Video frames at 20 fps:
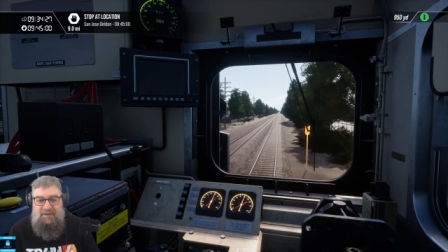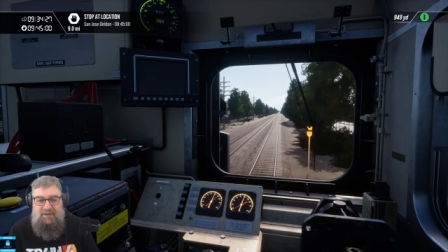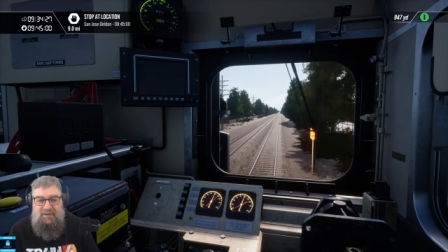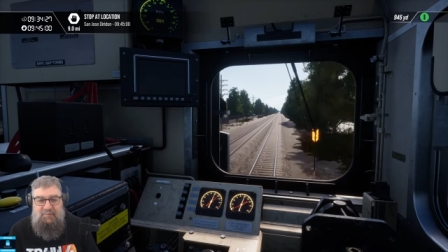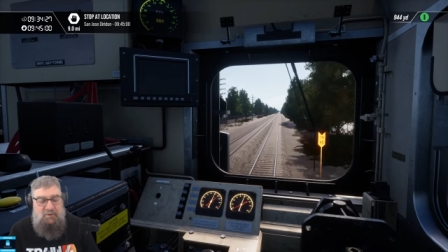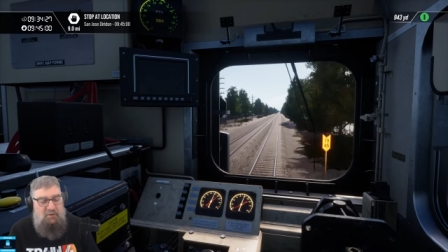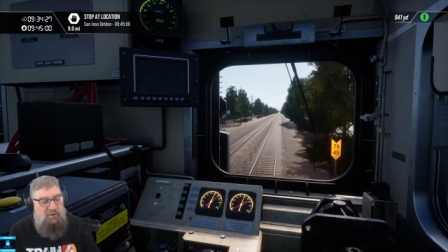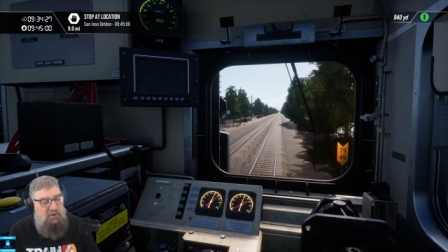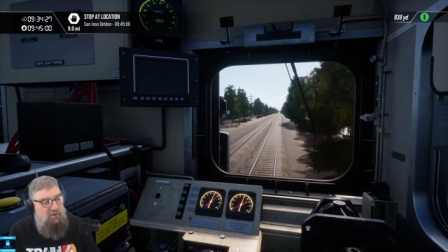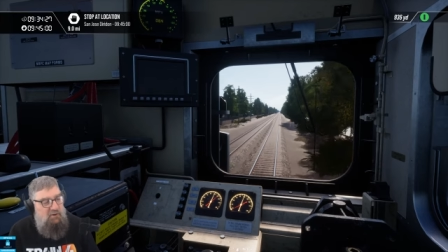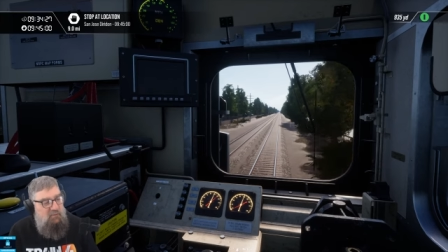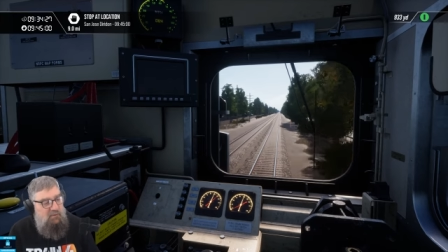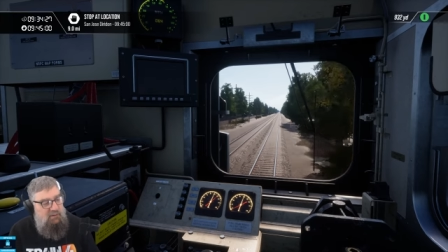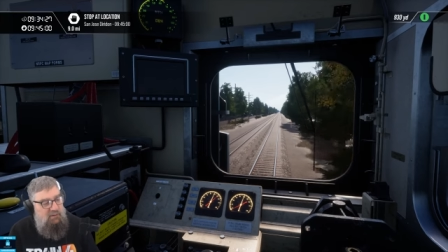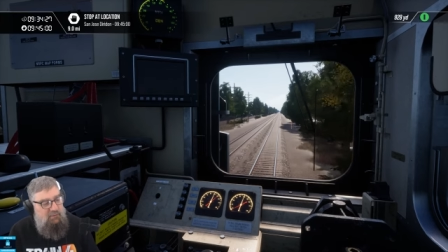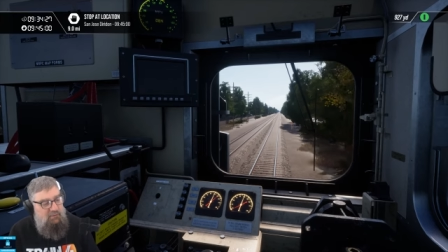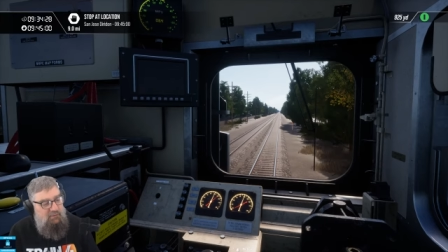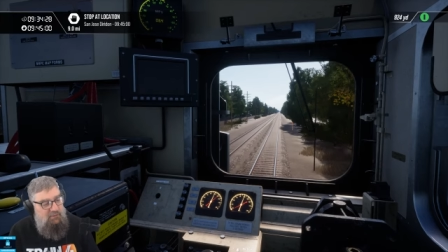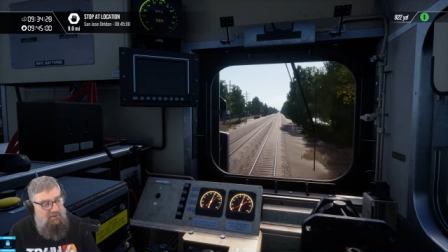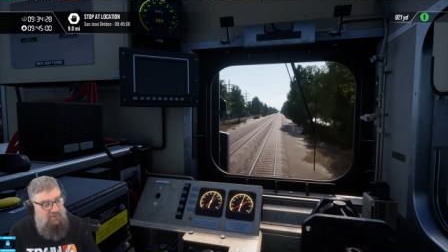American
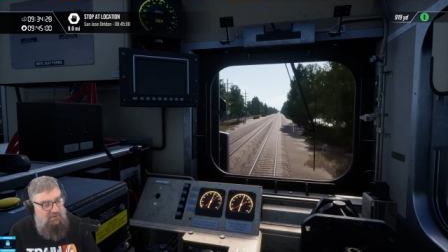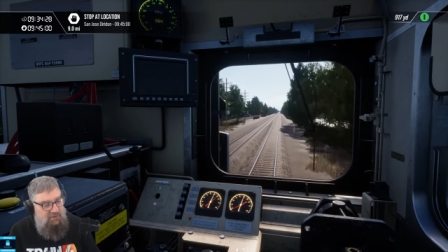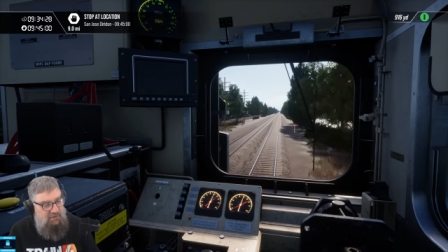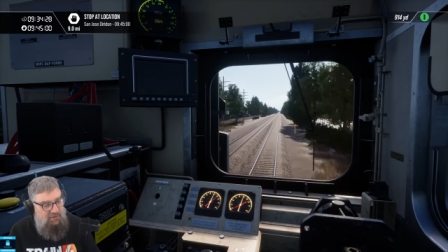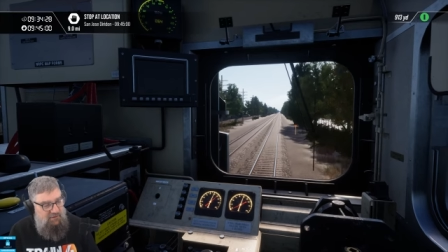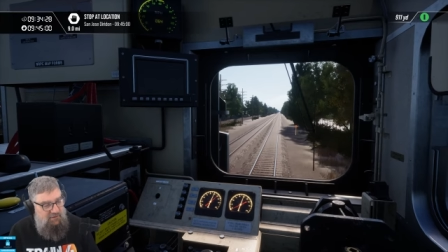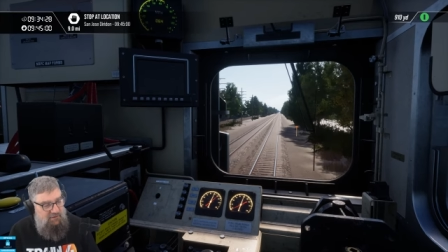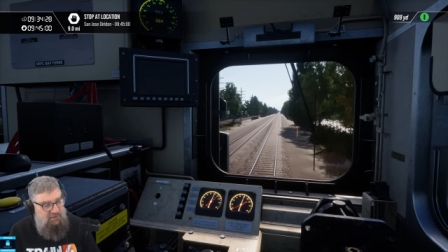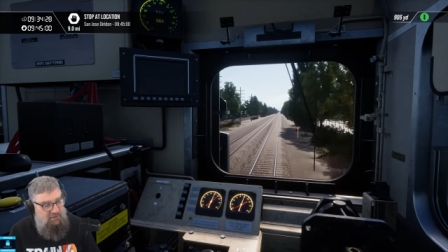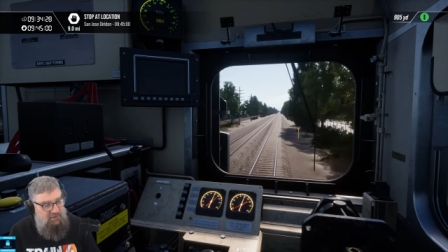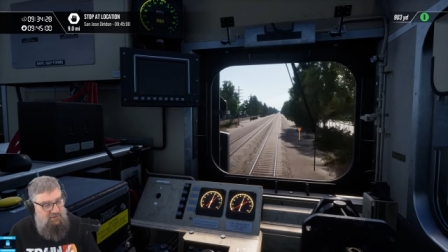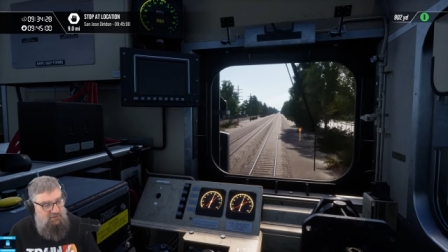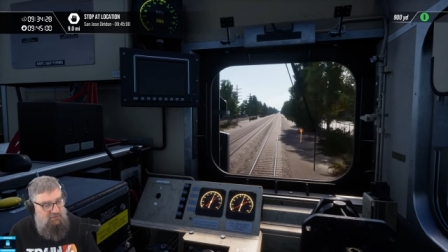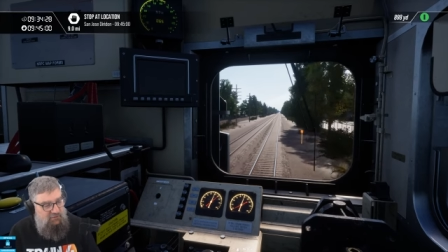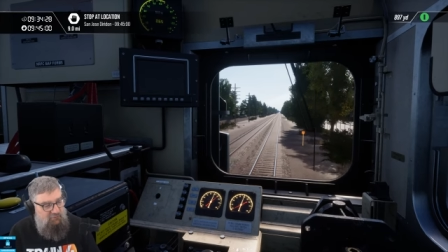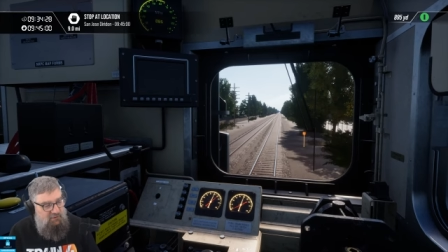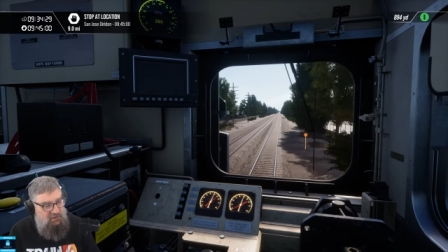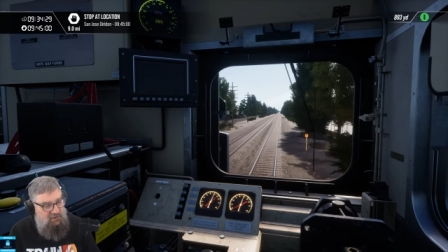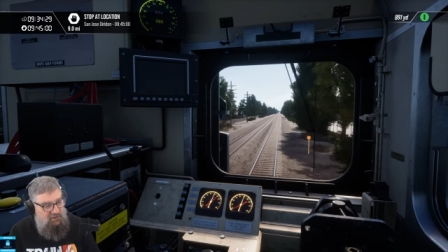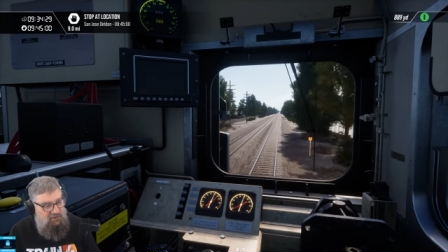people,
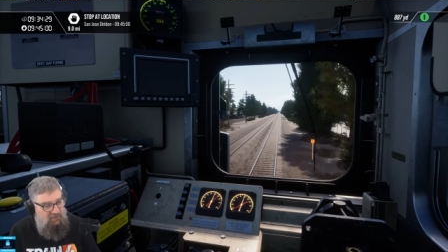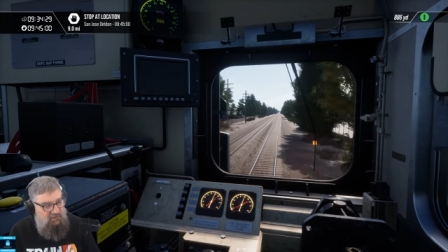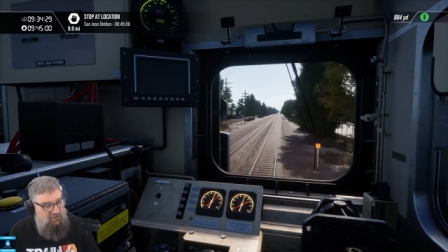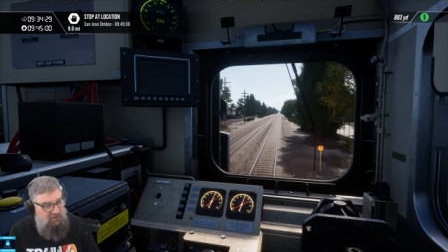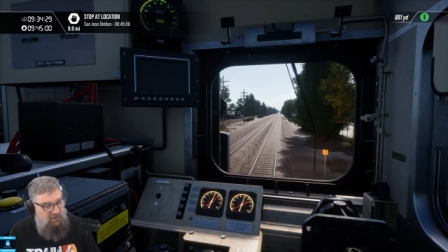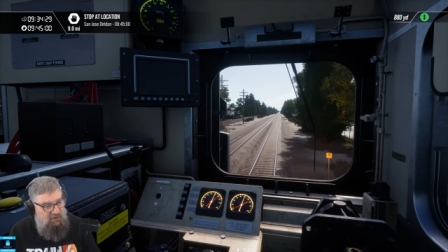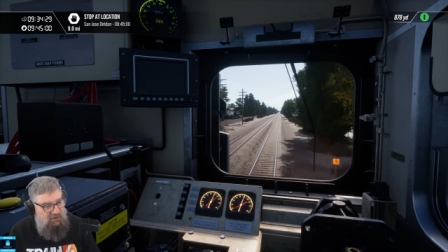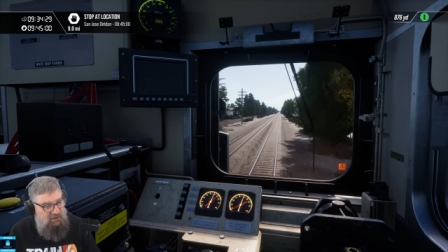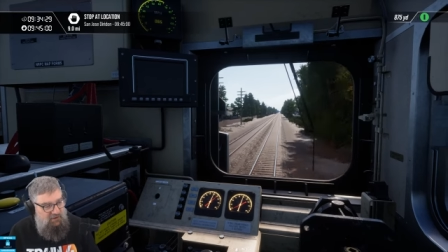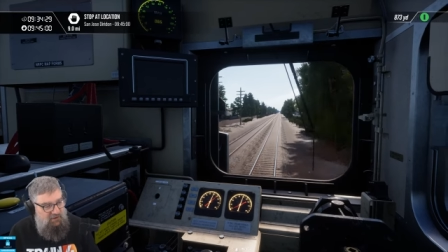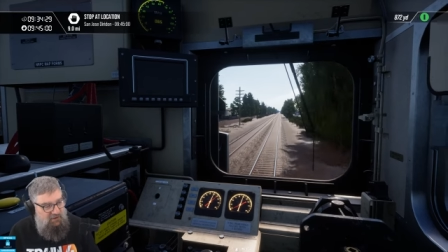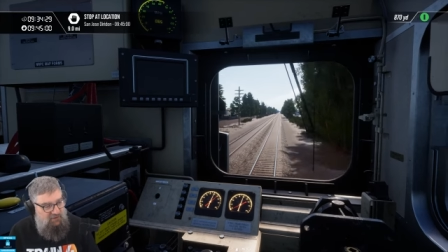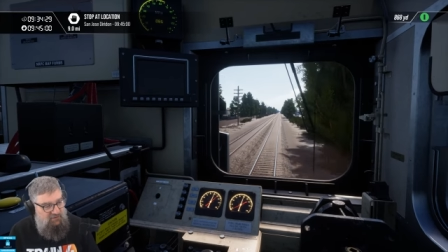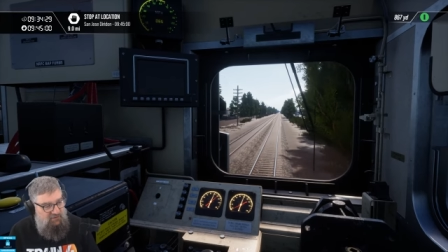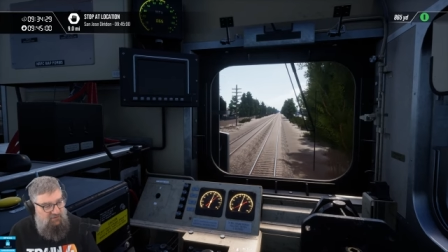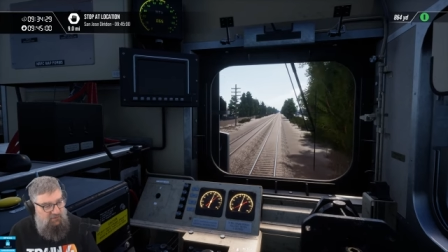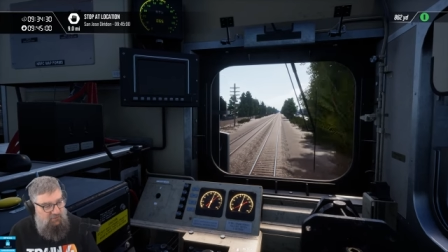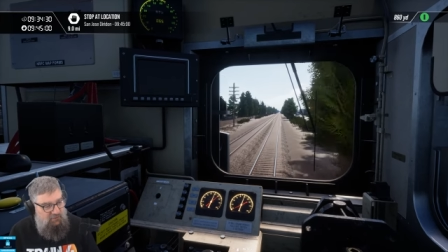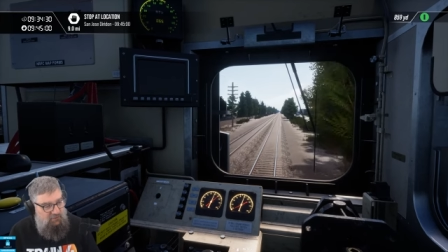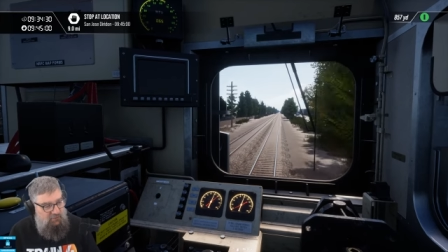is running today at
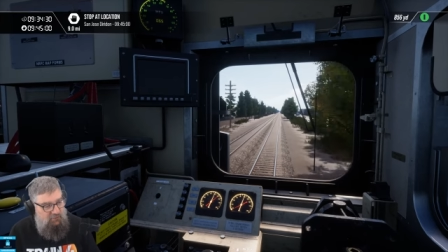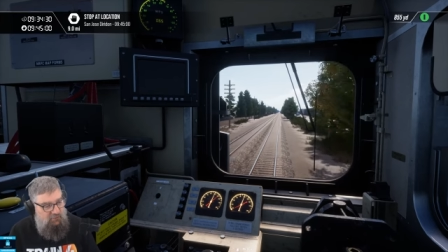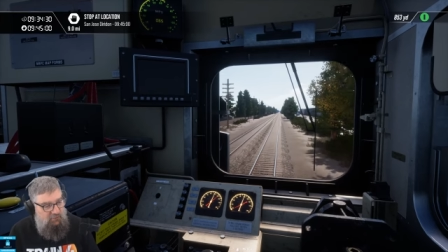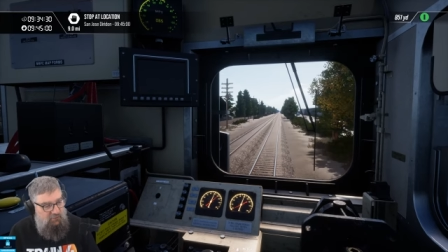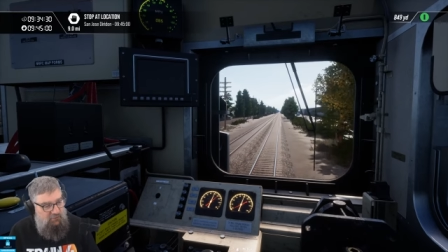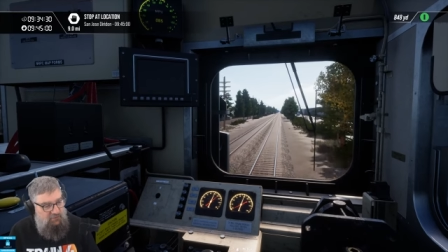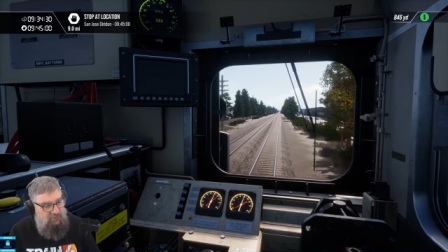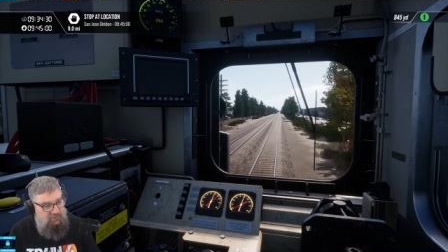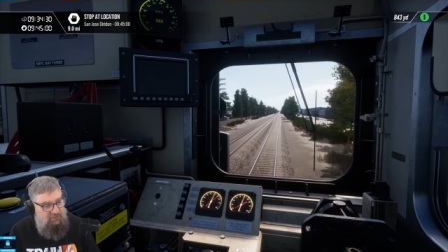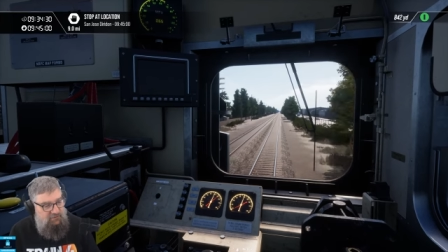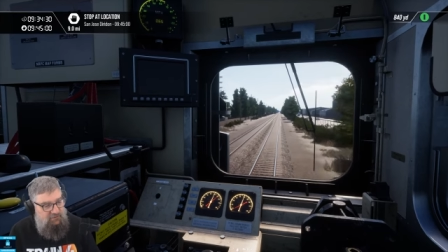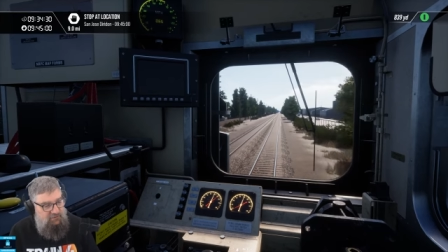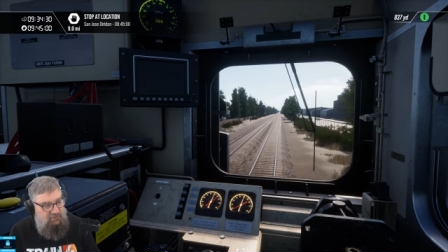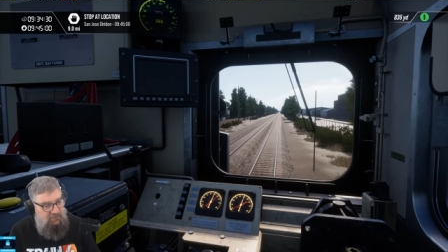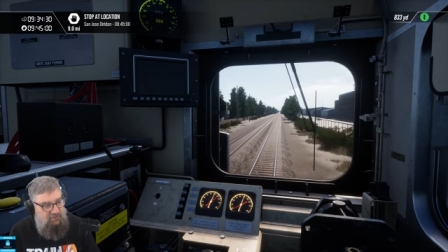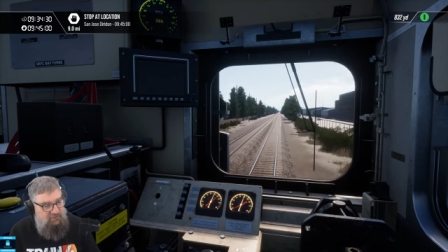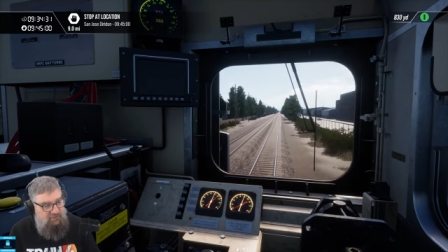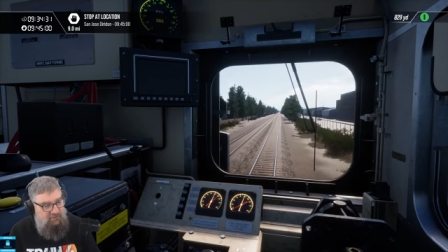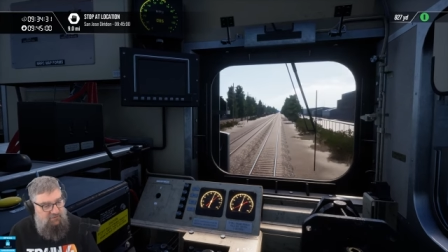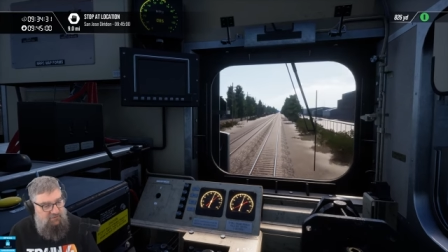Southern
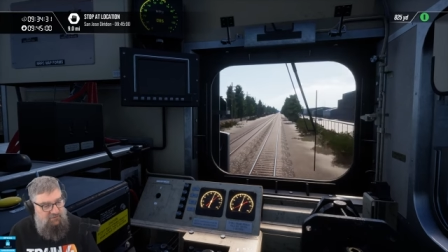Cross.